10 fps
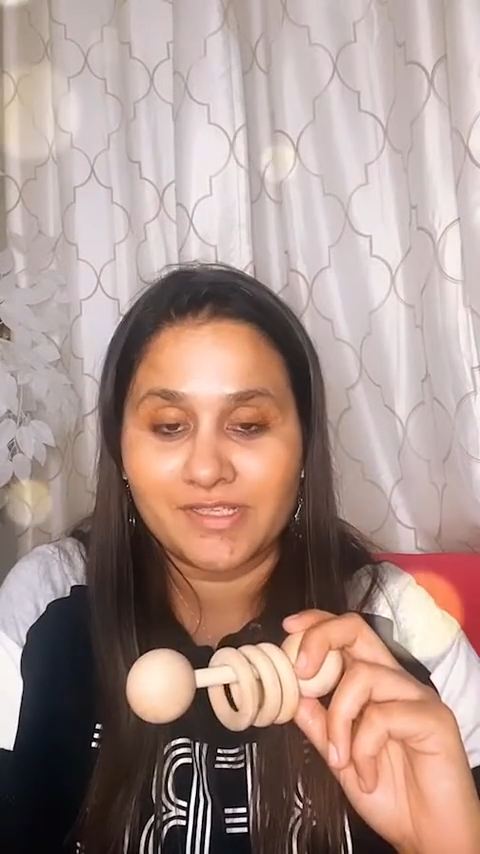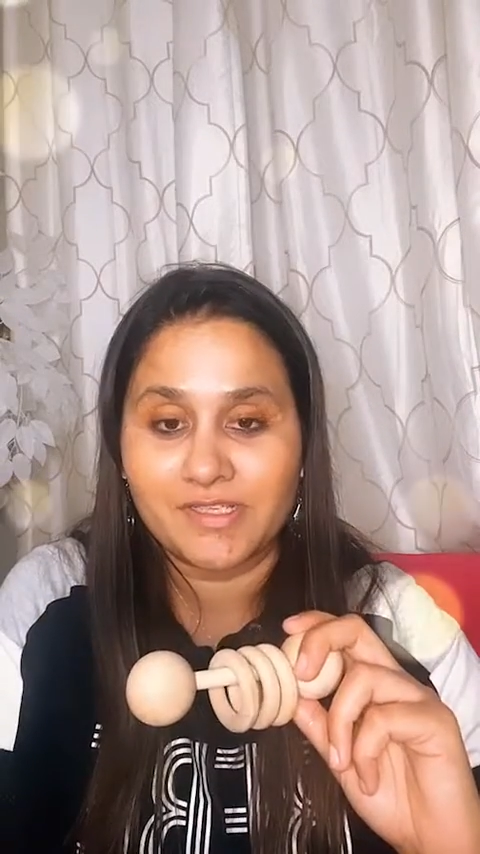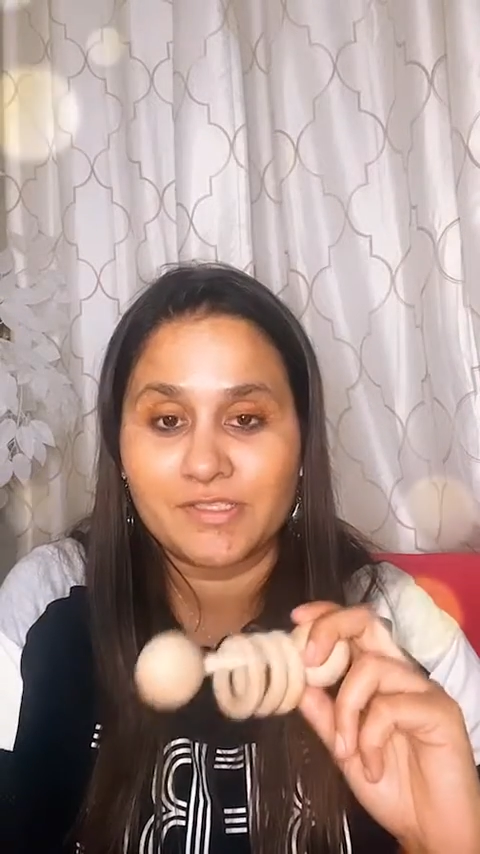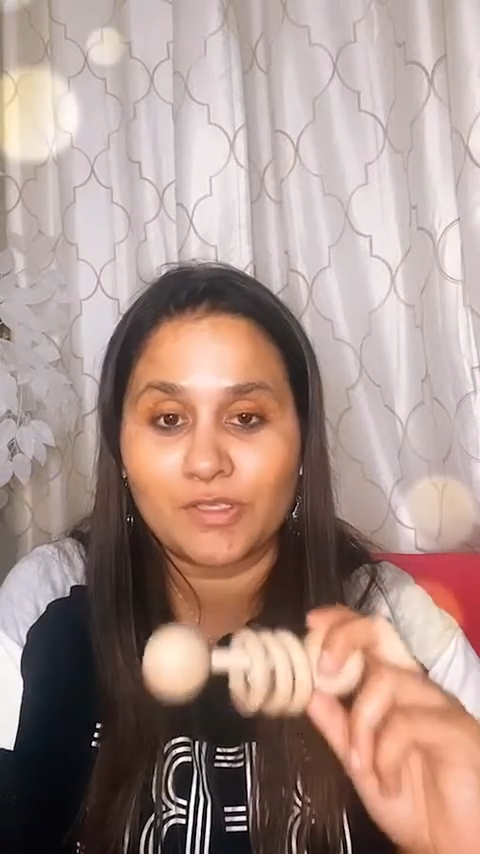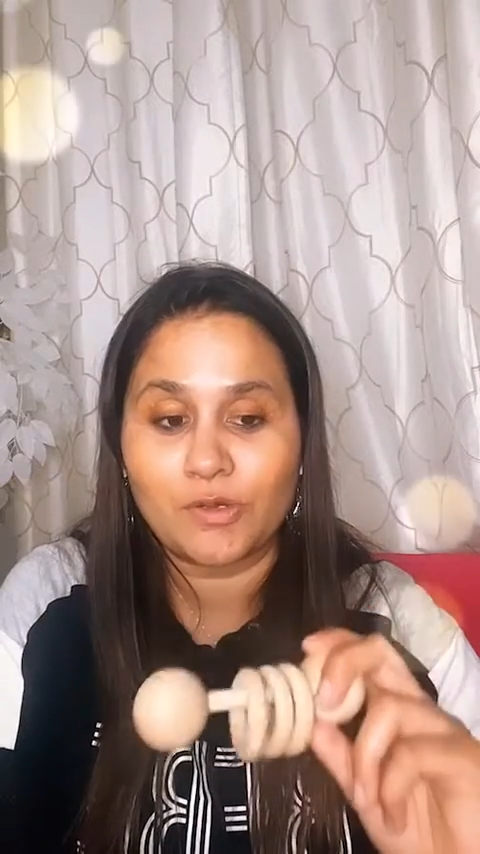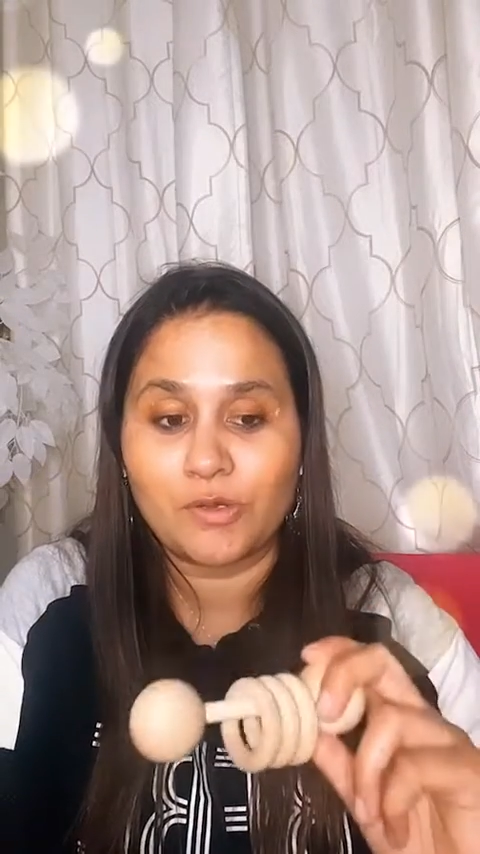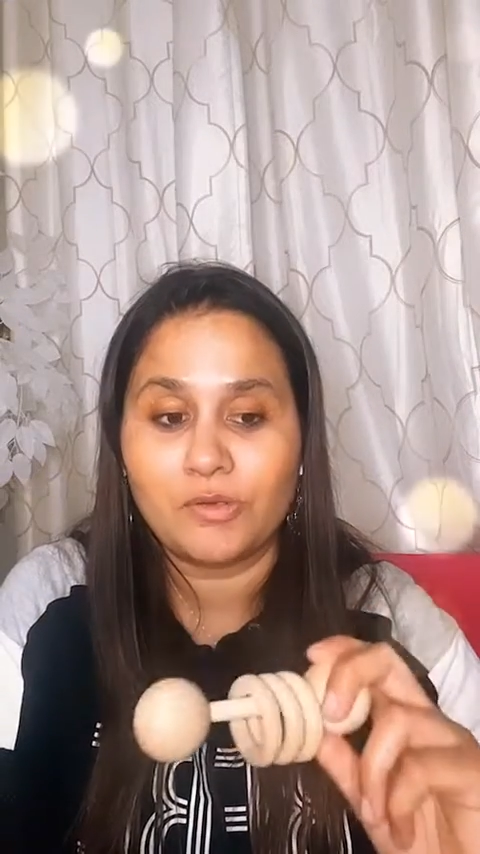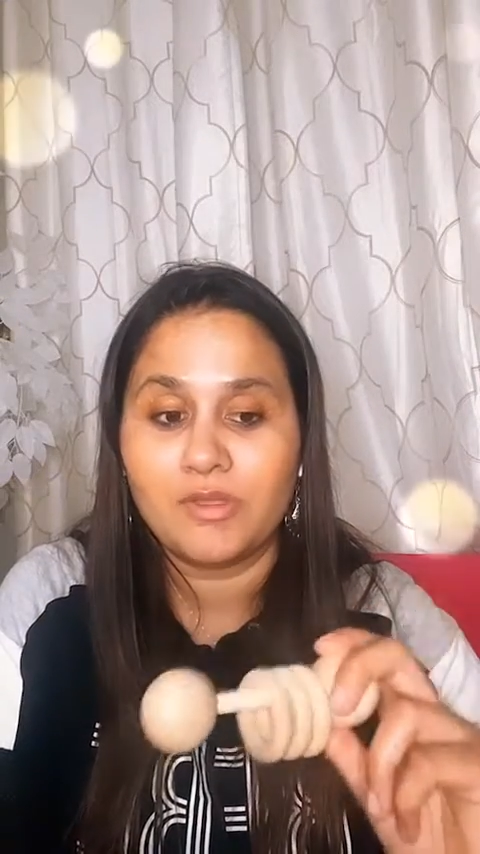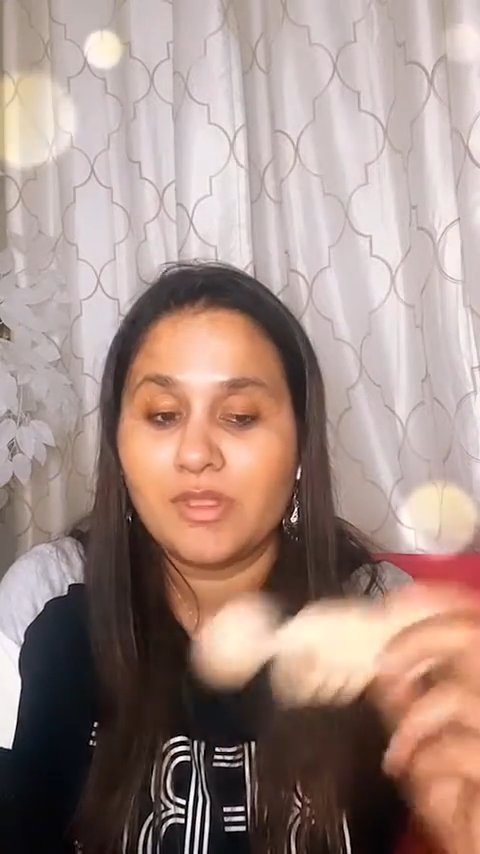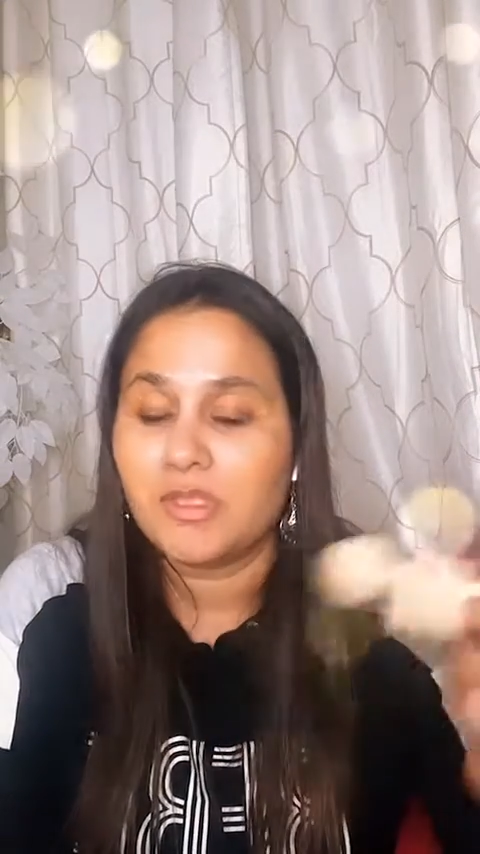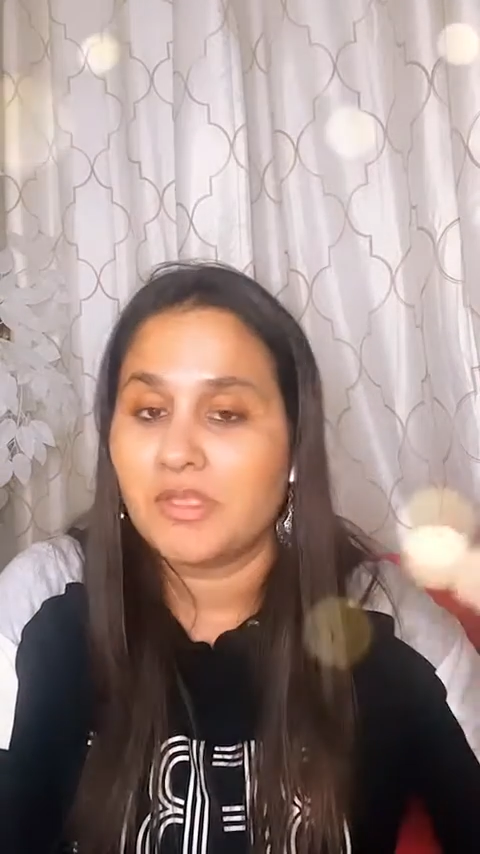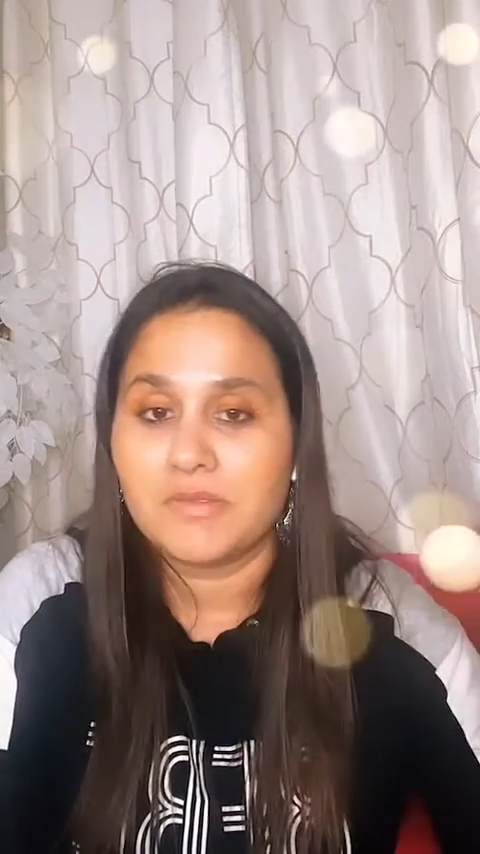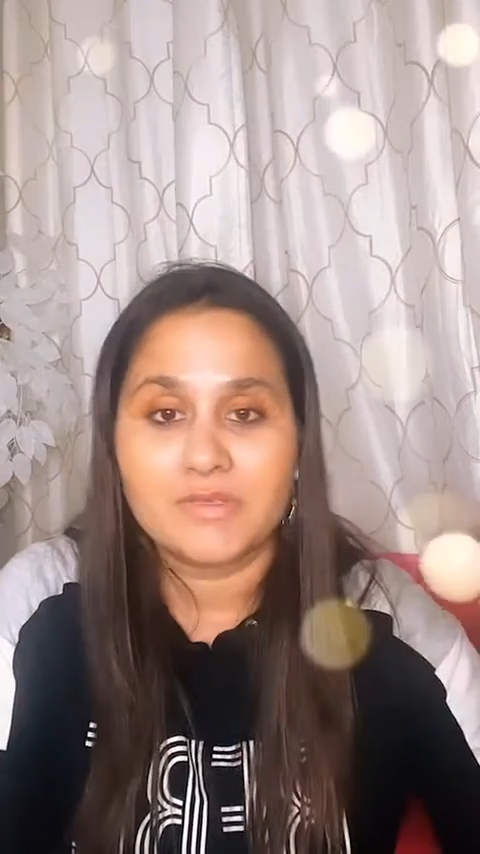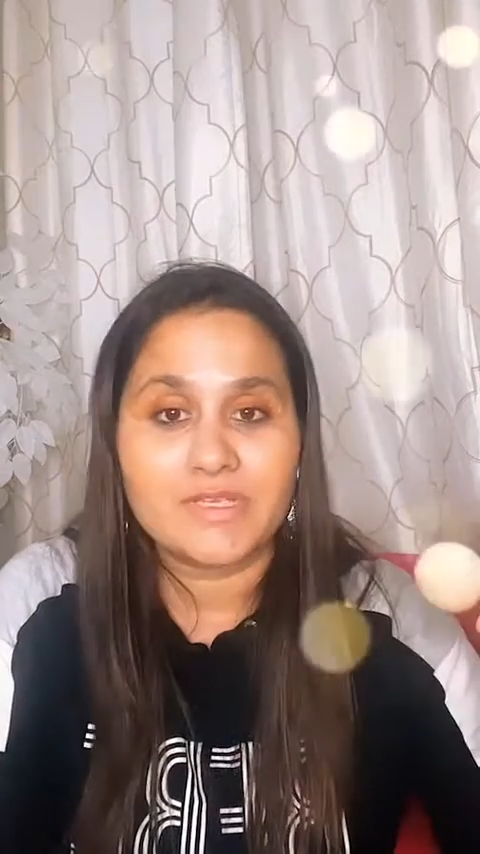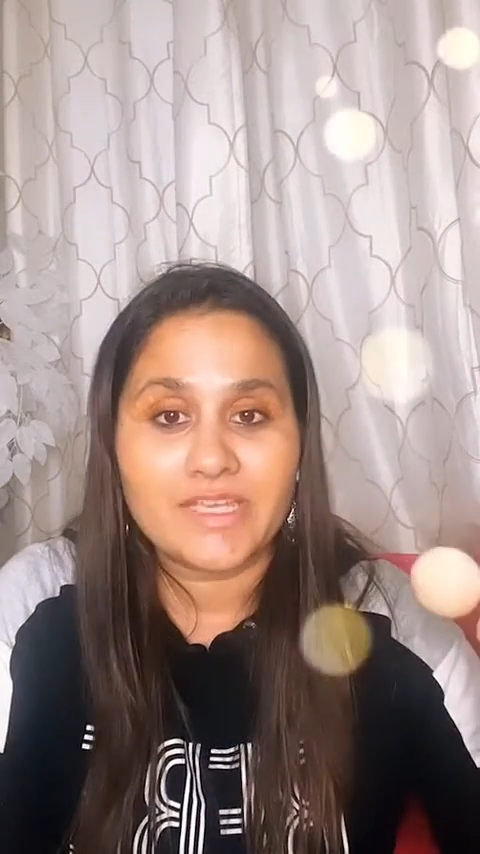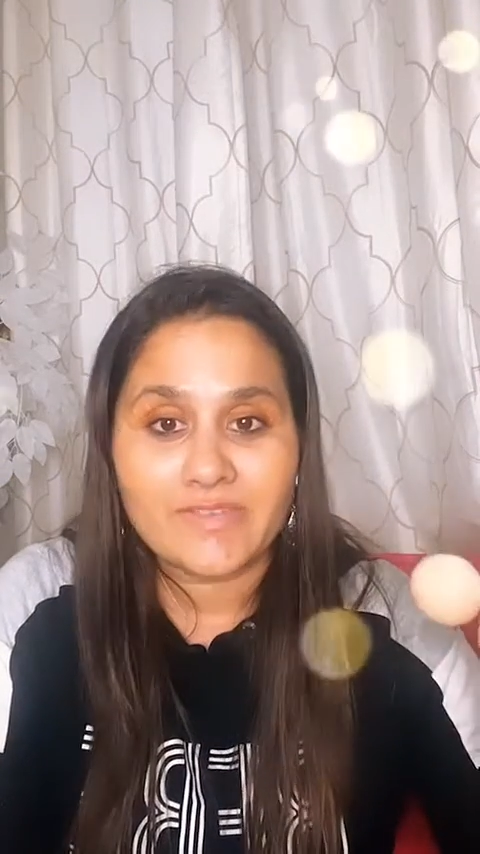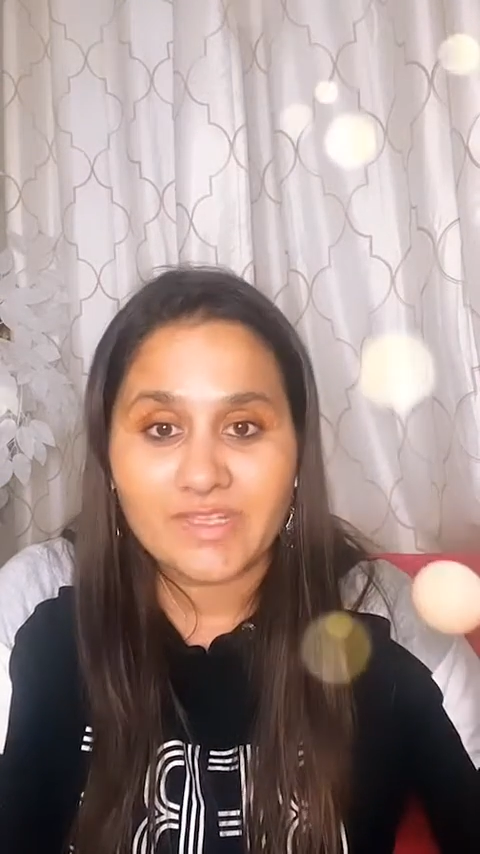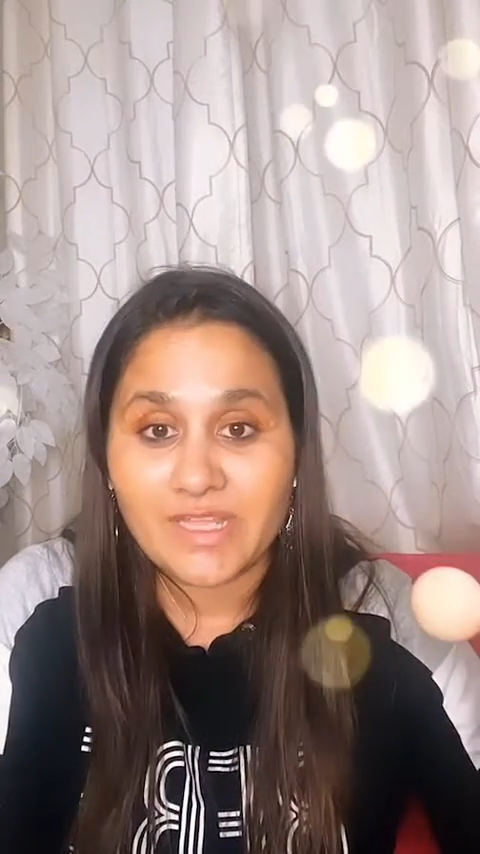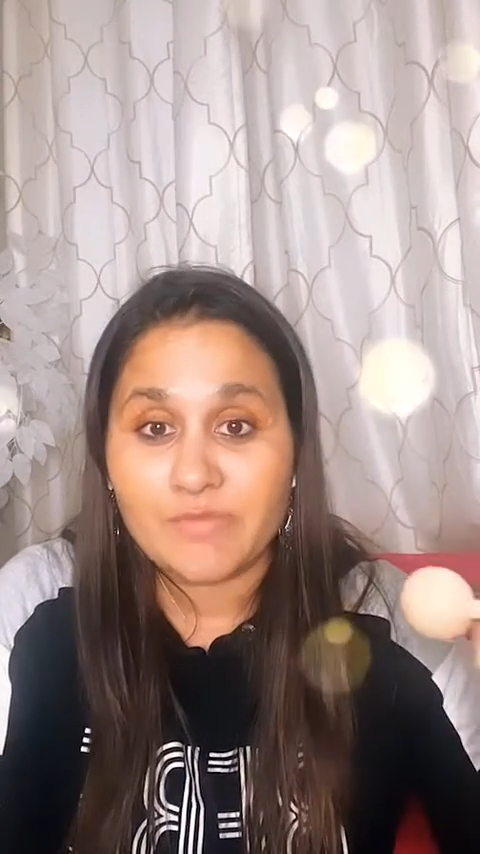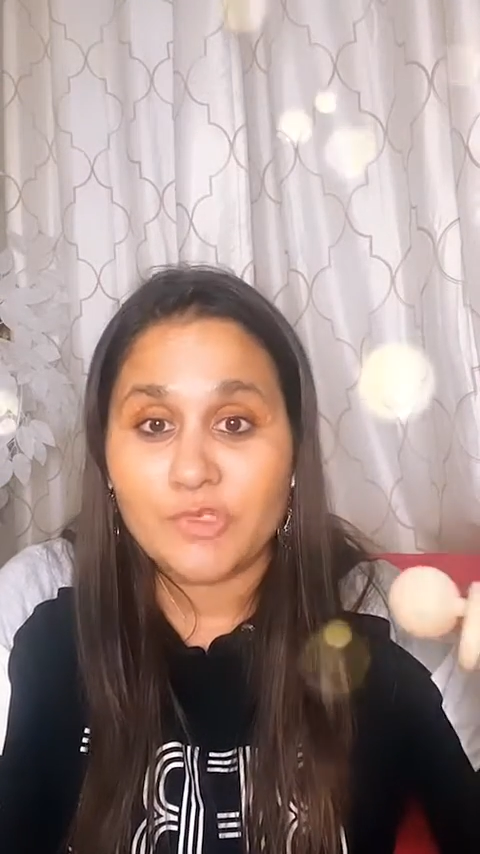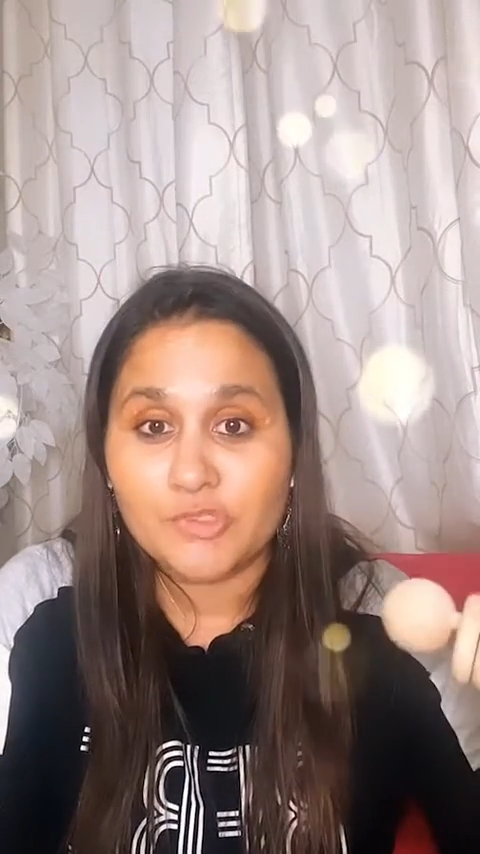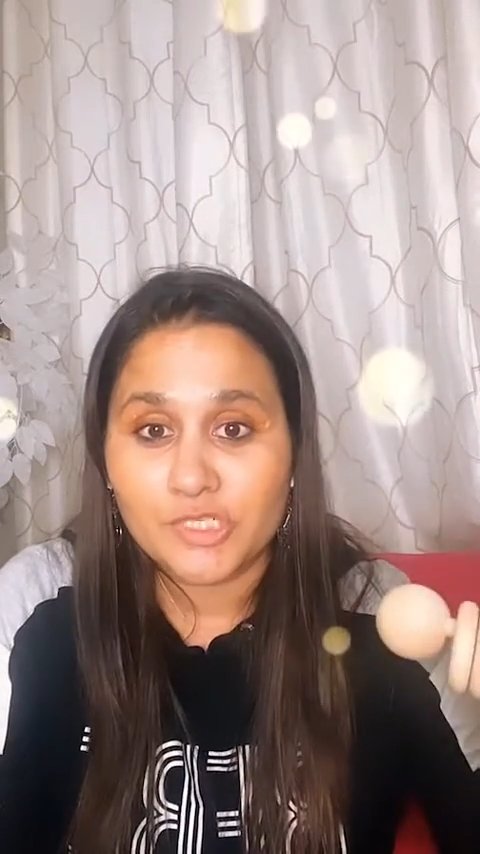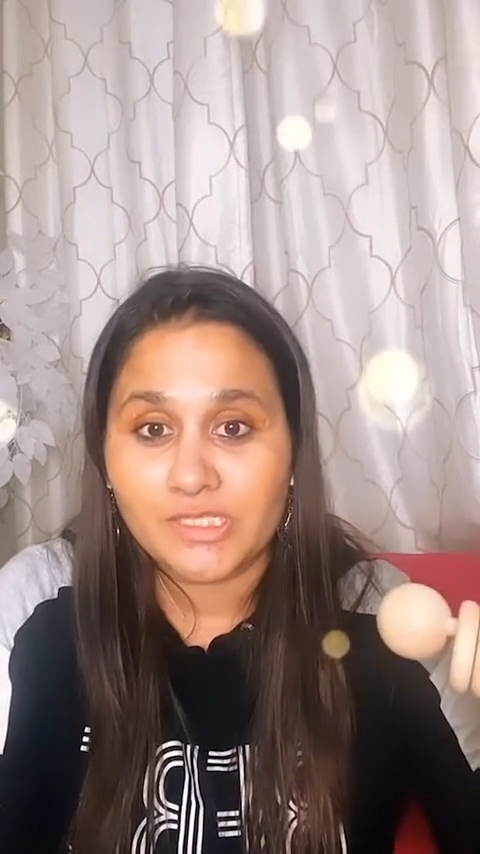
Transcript: So giving them neutral